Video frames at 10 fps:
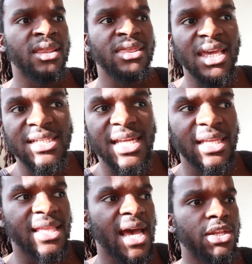things
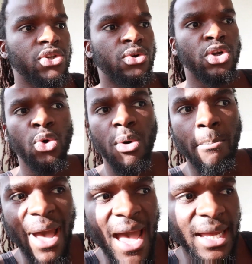like that, your lower
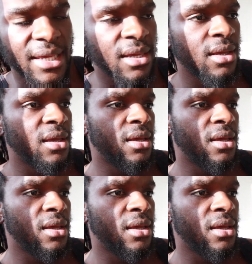back.